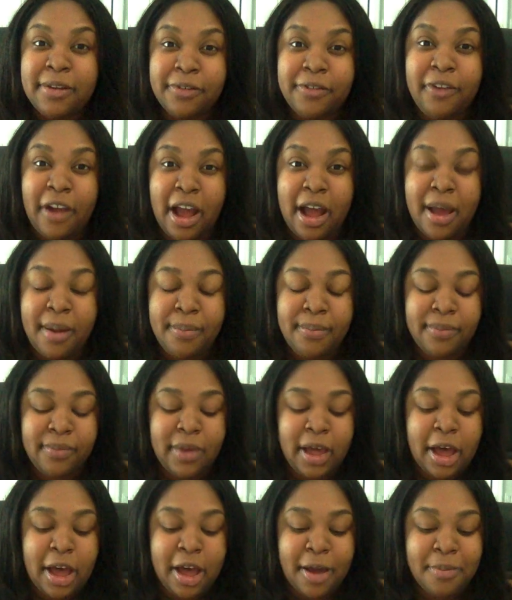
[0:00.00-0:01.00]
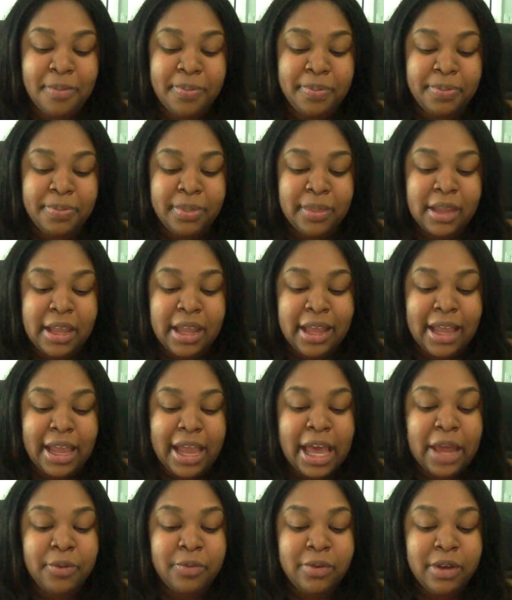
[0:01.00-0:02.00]
from.
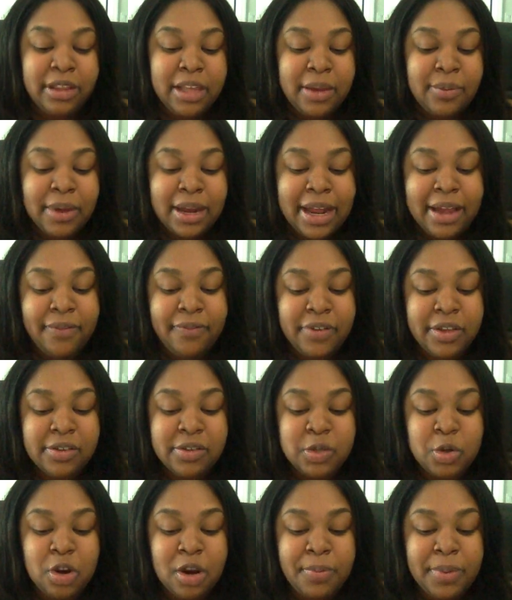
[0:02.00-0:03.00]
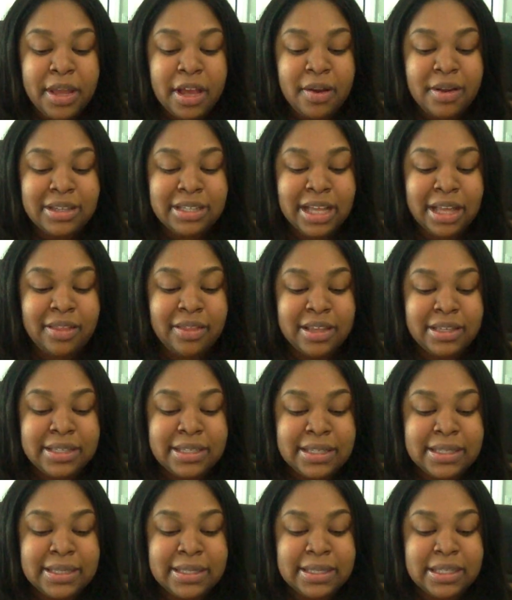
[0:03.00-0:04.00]
And really what I feel, Scorpio, is that this
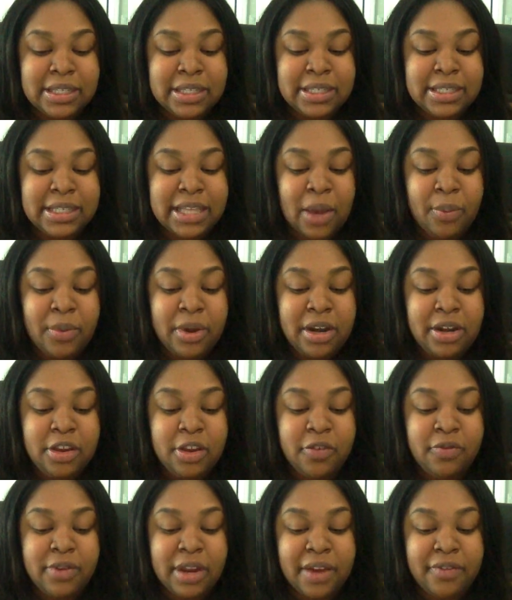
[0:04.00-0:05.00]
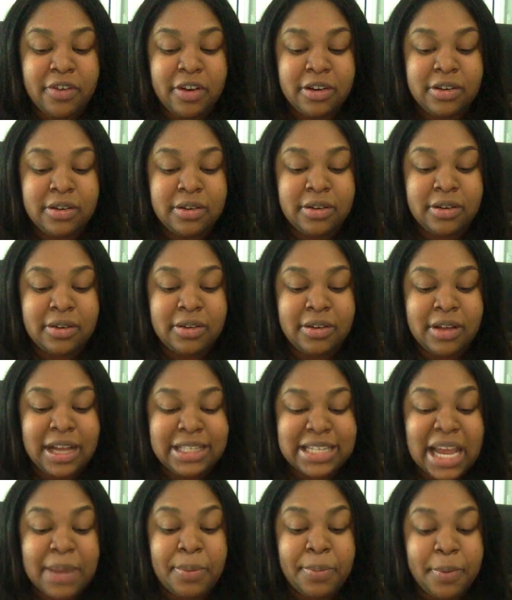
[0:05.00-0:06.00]
is someone a
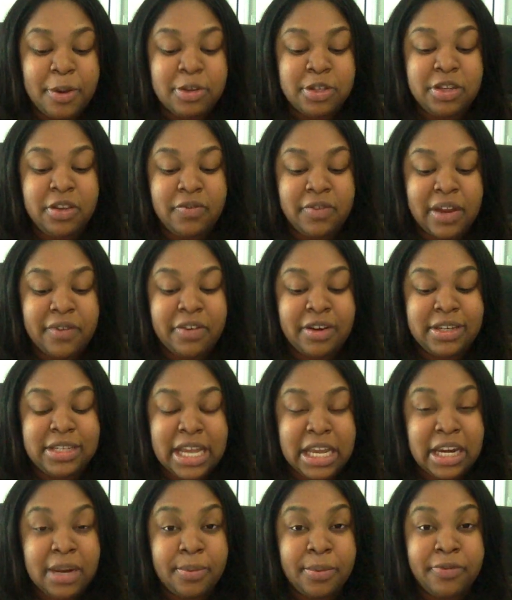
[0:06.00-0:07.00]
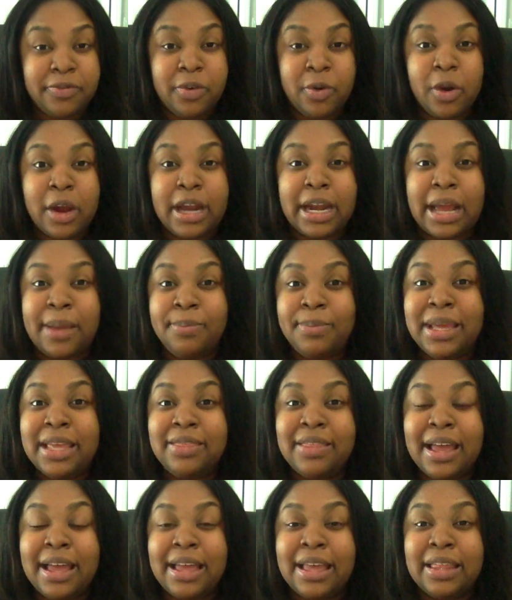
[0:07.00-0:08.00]
type of person you've never dated before. And I
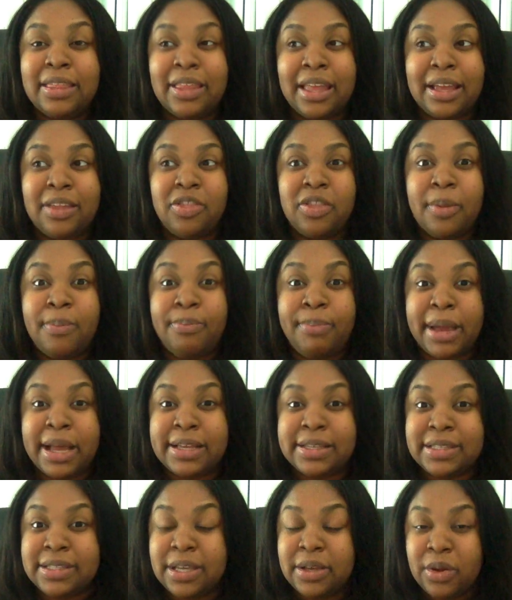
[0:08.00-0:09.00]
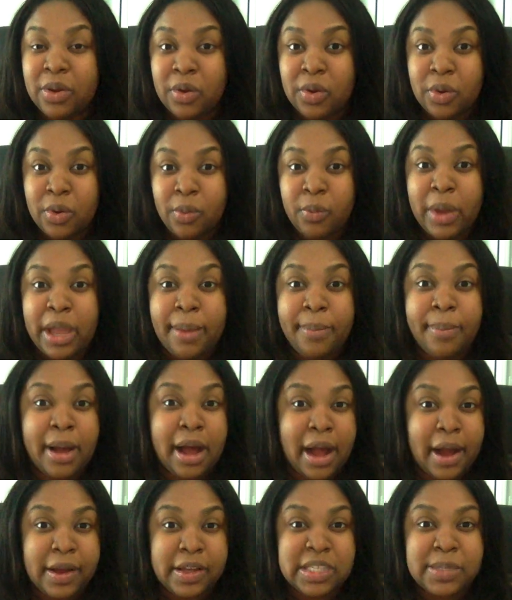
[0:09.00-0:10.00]
mean that in like the best way
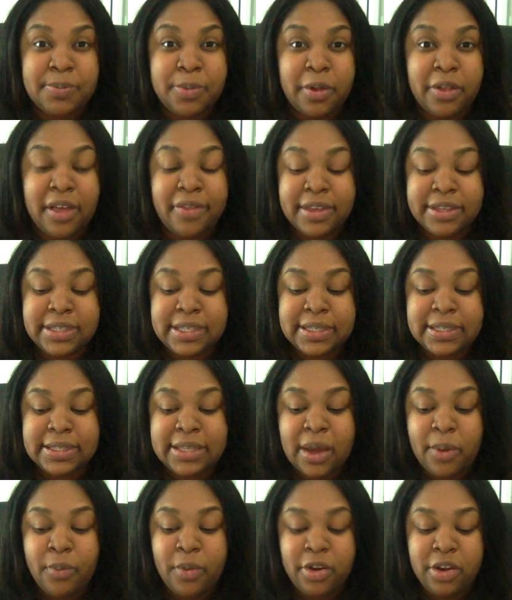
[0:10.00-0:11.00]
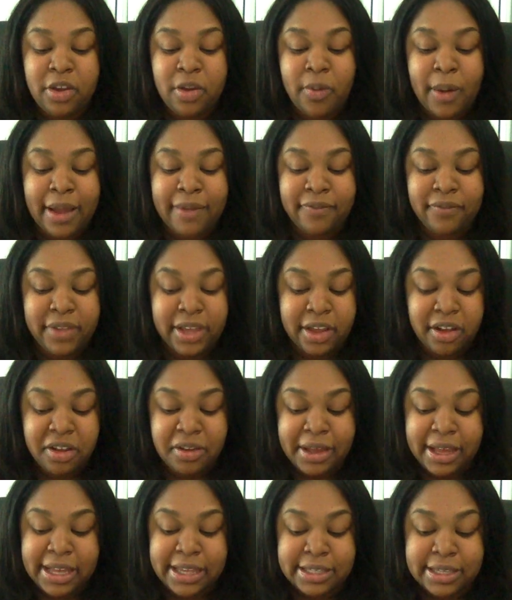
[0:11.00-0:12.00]
possible, that this is someone who I
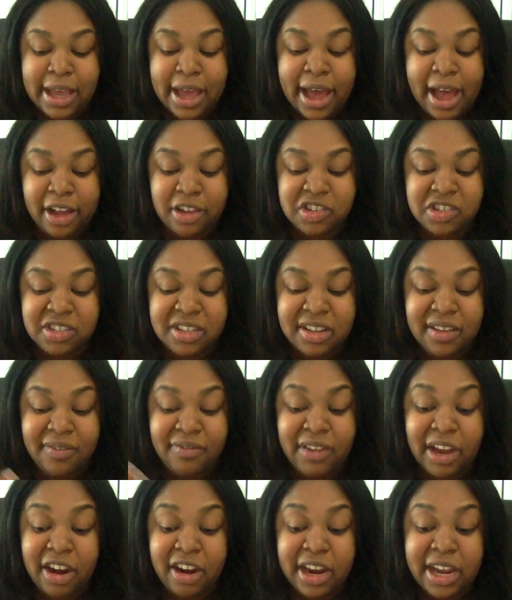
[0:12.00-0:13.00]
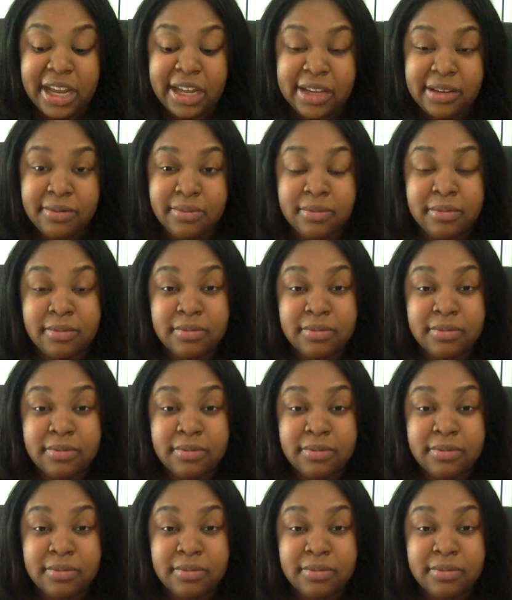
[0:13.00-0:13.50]
feel is actually very